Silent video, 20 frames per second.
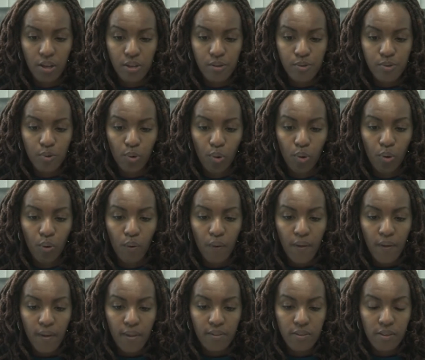So
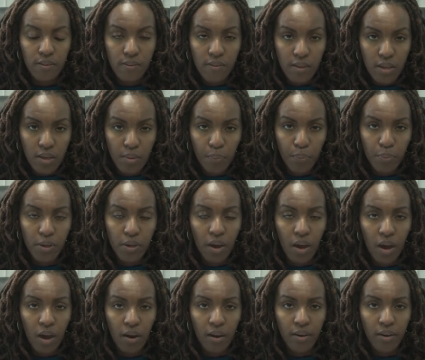this
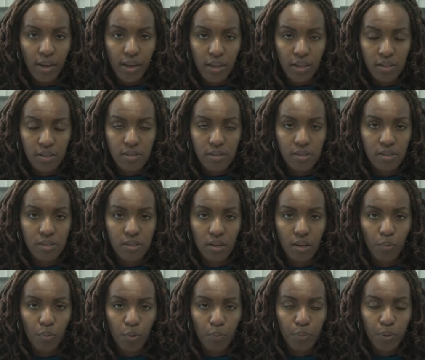EPR entity
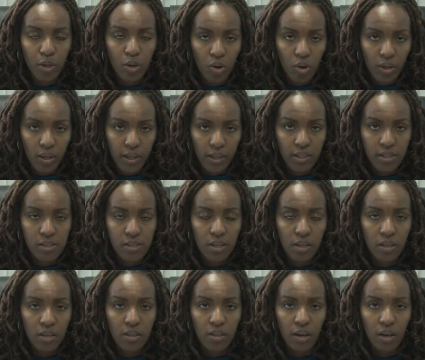will be
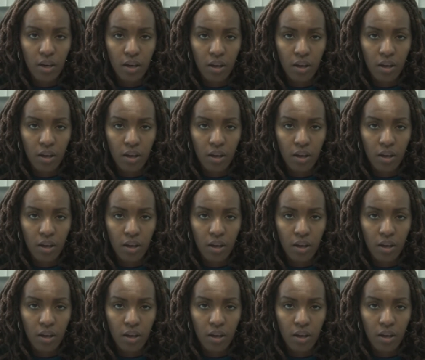collecting